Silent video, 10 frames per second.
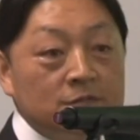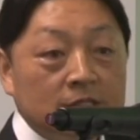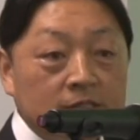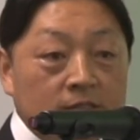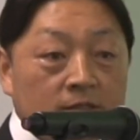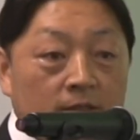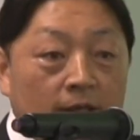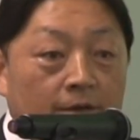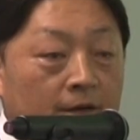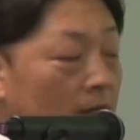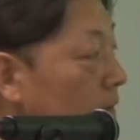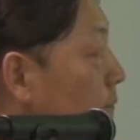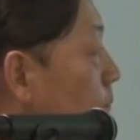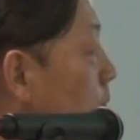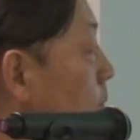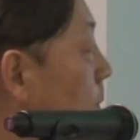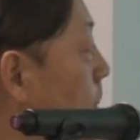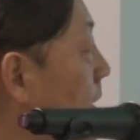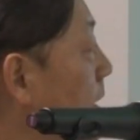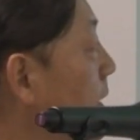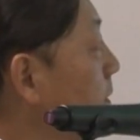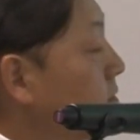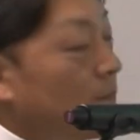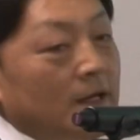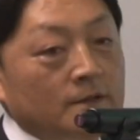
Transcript: 6 area. And this is my